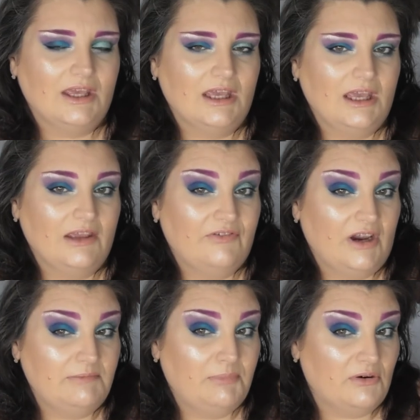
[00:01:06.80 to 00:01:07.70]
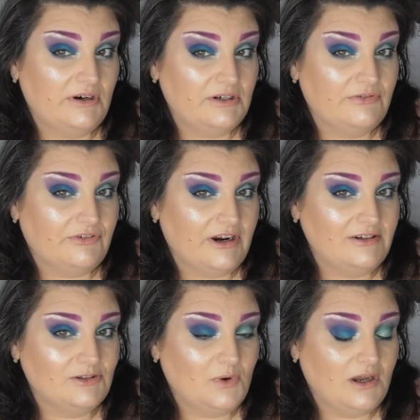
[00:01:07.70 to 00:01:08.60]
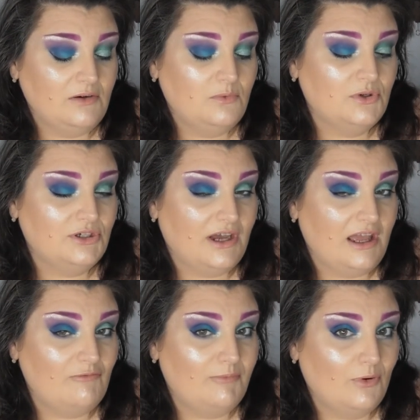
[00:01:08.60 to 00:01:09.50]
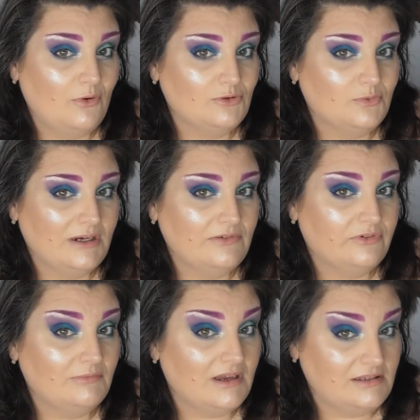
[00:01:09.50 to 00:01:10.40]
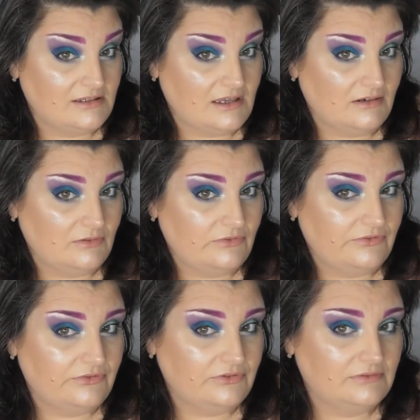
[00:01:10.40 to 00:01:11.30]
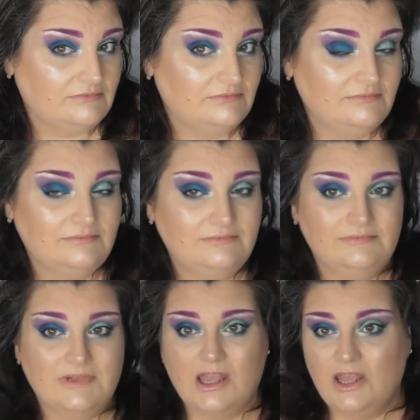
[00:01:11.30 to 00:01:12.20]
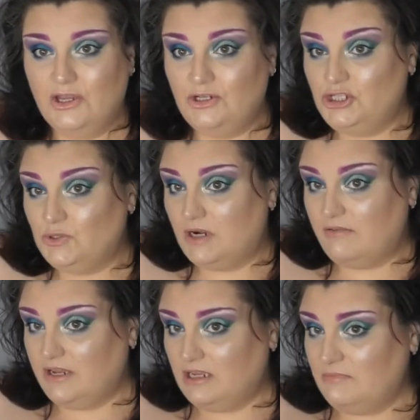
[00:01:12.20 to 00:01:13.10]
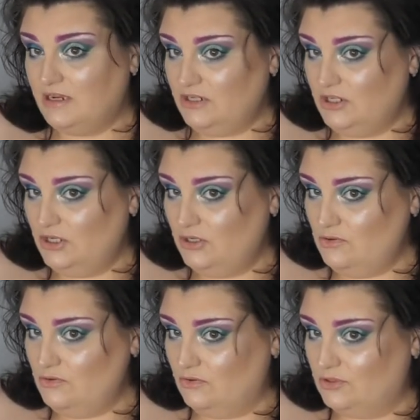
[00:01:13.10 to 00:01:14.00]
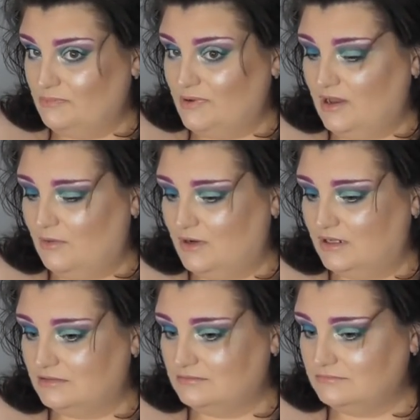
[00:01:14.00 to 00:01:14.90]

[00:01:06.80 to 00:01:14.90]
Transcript: If I'd borrowed a friend's one, would I have bought one for myself? Do I recommend you to buy one?